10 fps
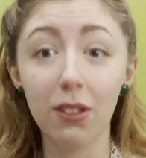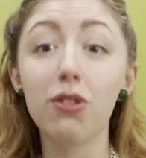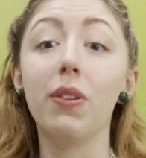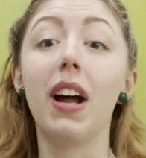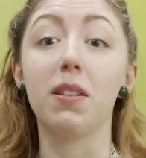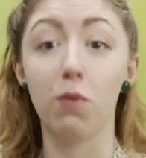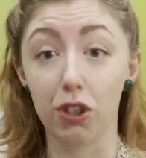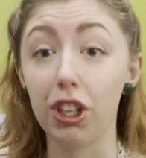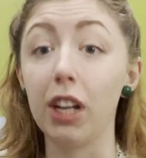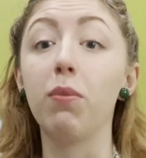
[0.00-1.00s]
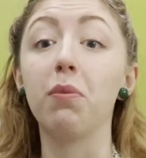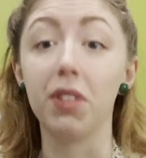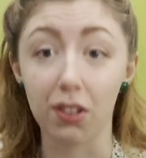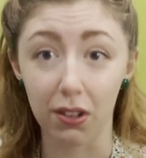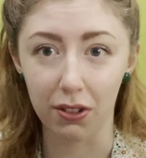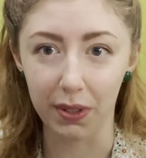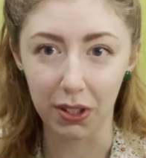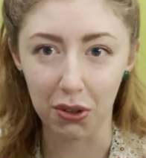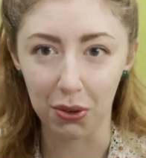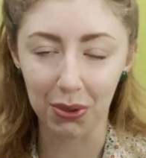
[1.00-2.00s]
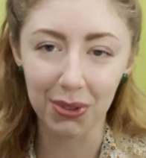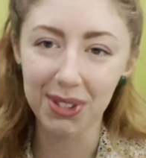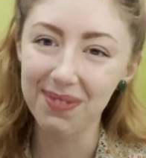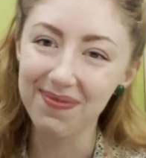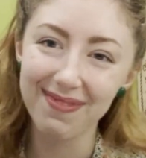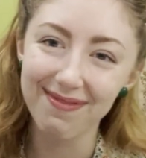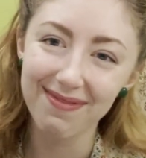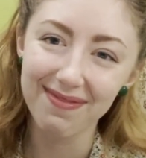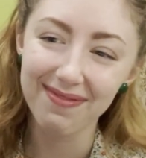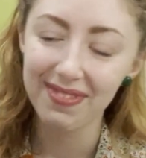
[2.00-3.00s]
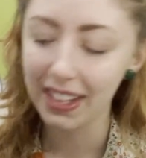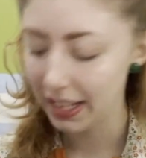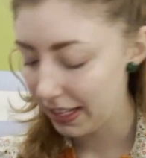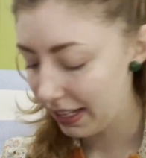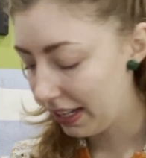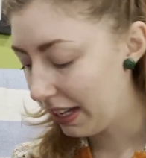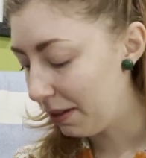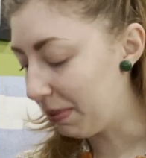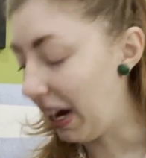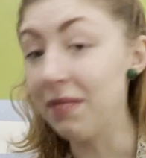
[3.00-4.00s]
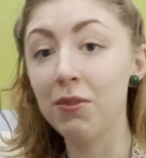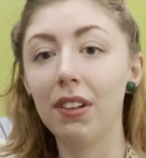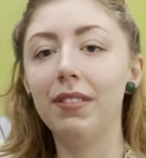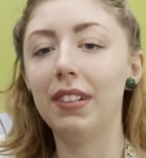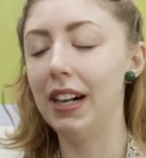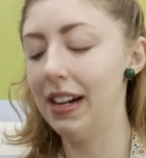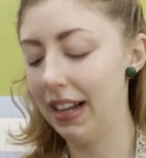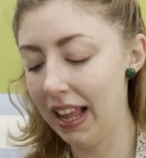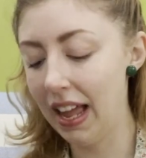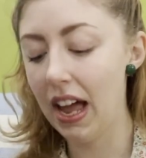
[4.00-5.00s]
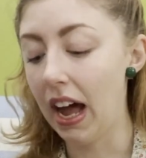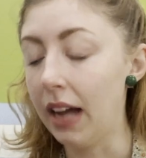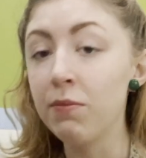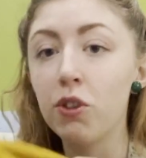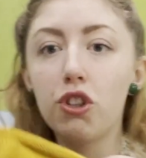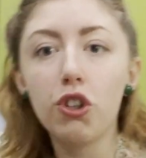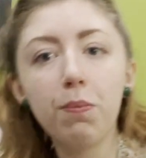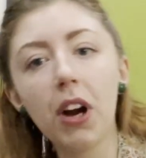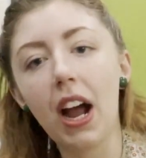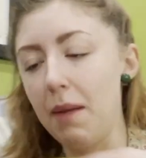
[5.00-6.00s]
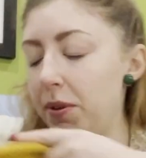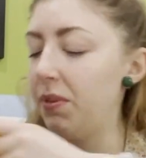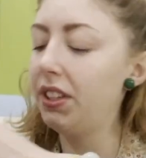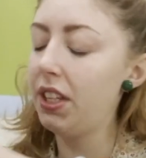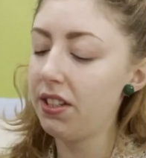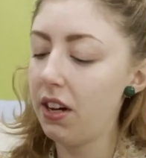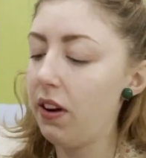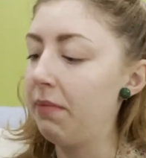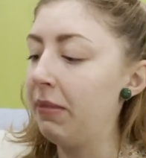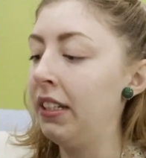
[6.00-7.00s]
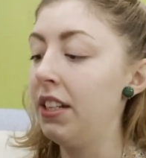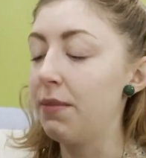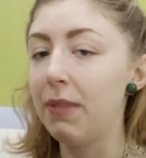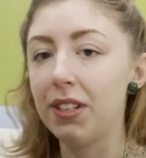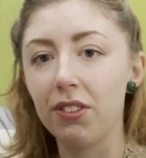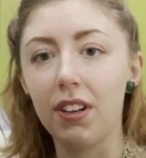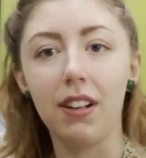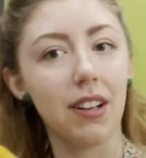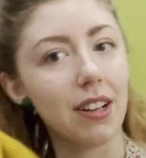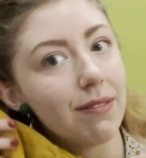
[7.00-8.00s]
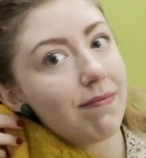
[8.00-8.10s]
so it has more shape when we start doing the shoulders. But I'm super happy with this though. I mean, this mustard color.